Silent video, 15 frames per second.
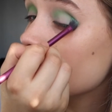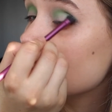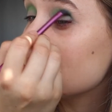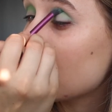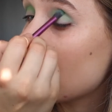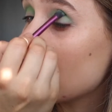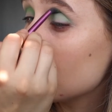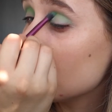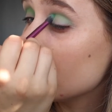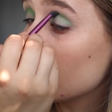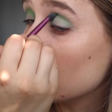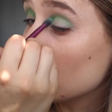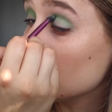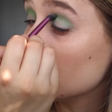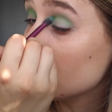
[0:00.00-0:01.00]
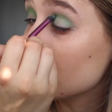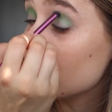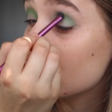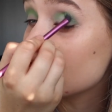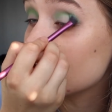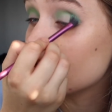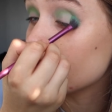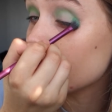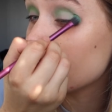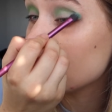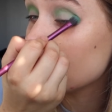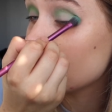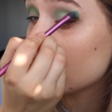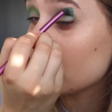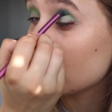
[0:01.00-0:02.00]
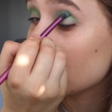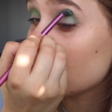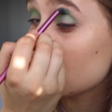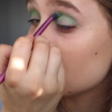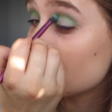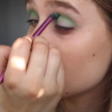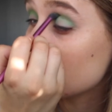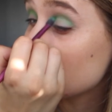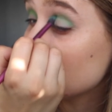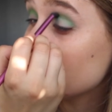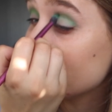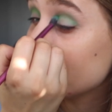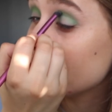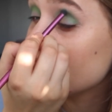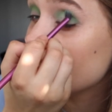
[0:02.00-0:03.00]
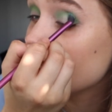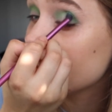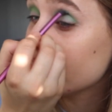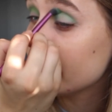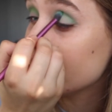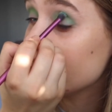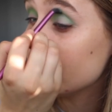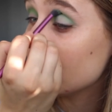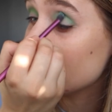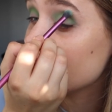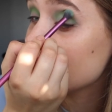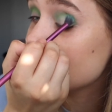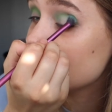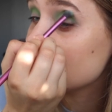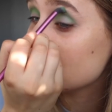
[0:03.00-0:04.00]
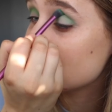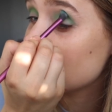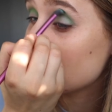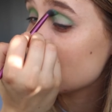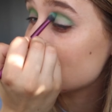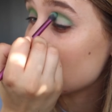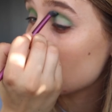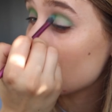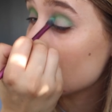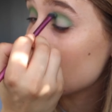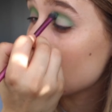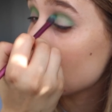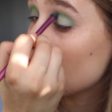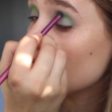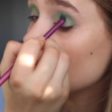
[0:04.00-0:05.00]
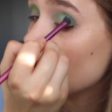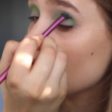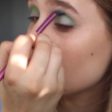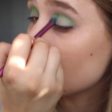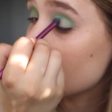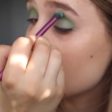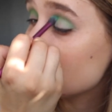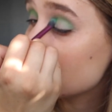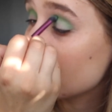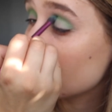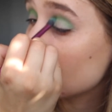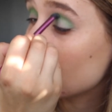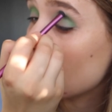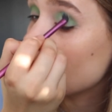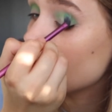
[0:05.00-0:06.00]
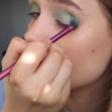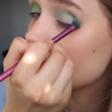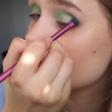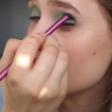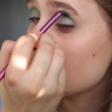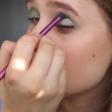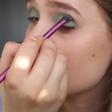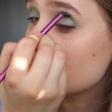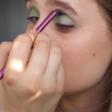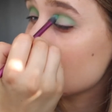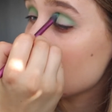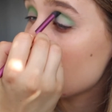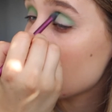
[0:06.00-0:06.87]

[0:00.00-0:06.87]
type of colour of this green. I feel like it's really nice and it stands out a bit, but a lot of greens I've had problems with because